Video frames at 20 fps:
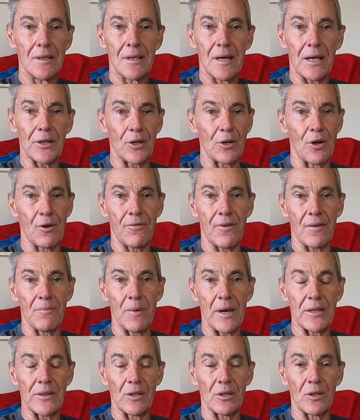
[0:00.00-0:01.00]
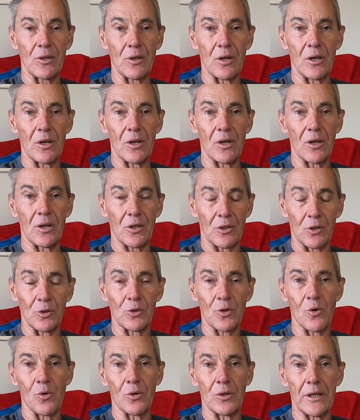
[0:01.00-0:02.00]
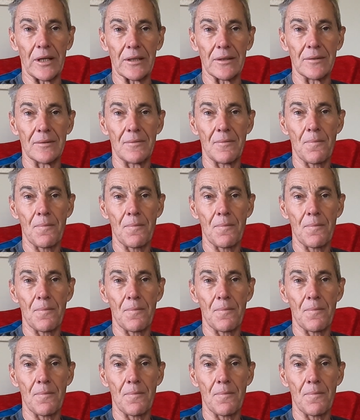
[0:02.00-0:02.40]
I don't know if I've made a good call here?